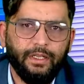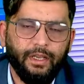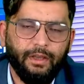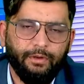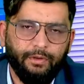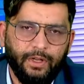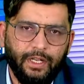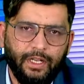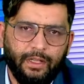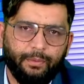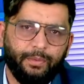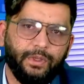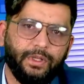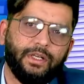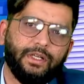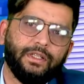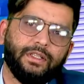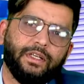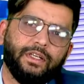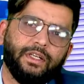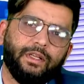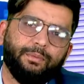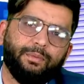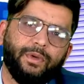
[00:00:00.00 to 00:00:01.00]
available at the
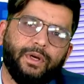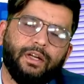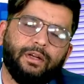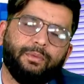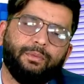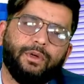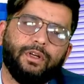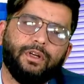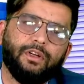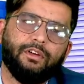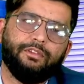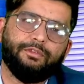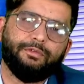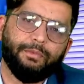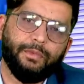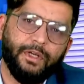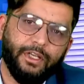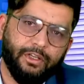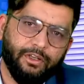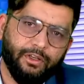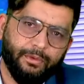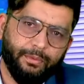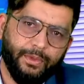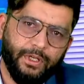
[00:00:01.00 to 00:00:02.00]
Department of
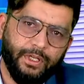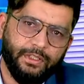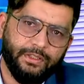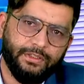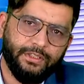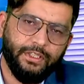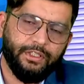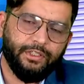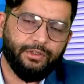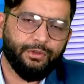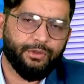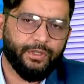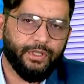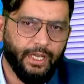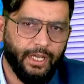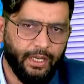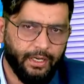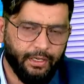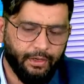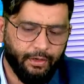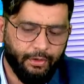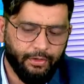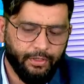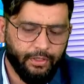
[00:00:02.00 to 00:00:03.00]
Microbiology to
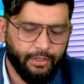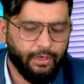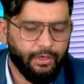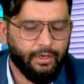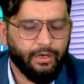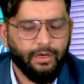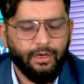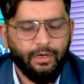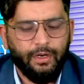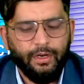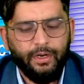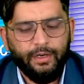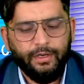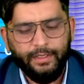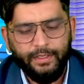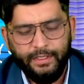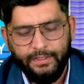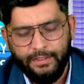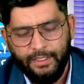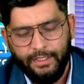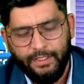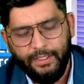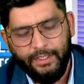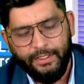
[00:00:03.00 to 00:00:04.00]
carry out your
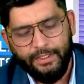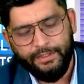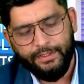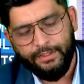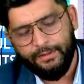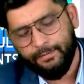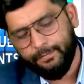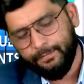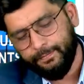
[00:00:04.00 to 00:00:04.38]
dissertation.